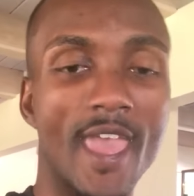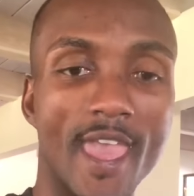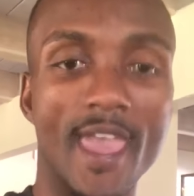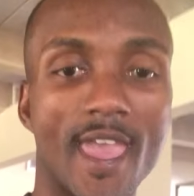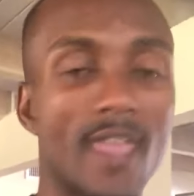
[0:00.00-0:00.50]

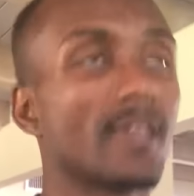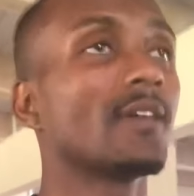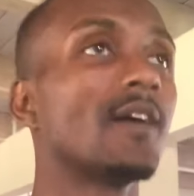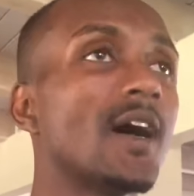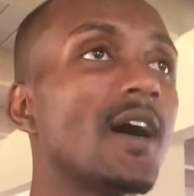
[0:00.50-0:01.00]
hey,
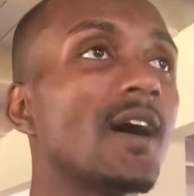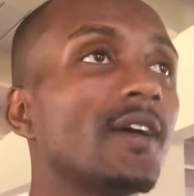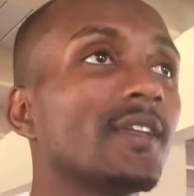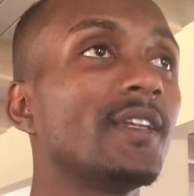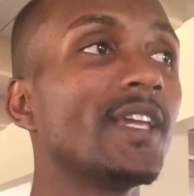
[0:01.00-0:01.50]

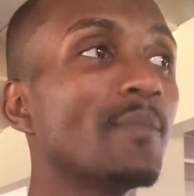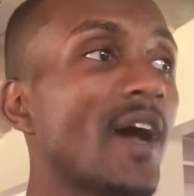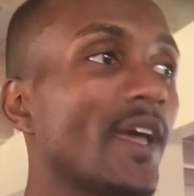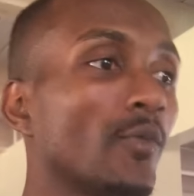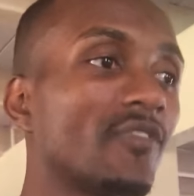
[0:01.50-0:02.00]

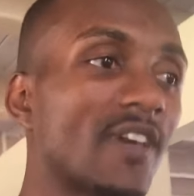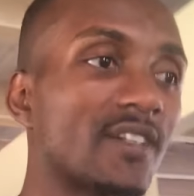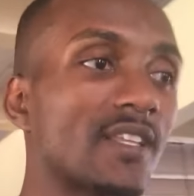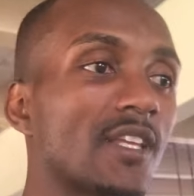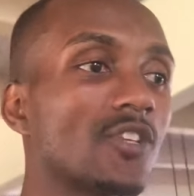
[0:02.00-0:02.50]
Nehemiah, we found
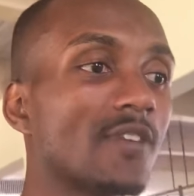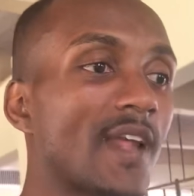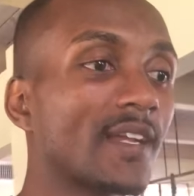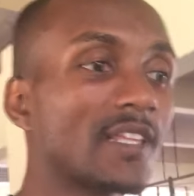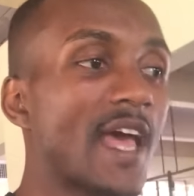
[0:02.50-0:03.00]
out that you're
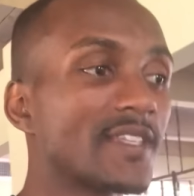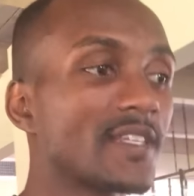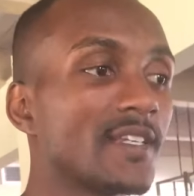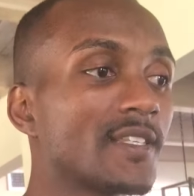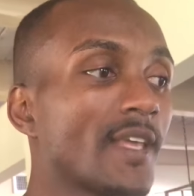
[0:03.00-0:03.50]
not in
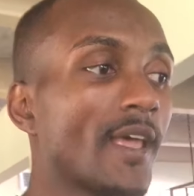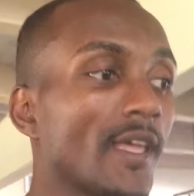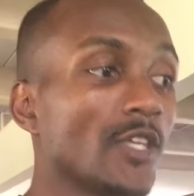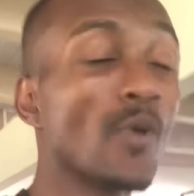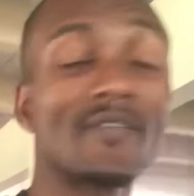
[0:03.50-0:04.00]
classes.
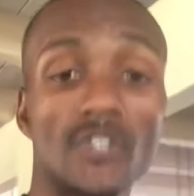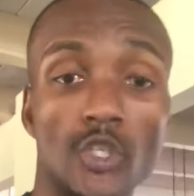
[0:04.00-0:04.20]
You have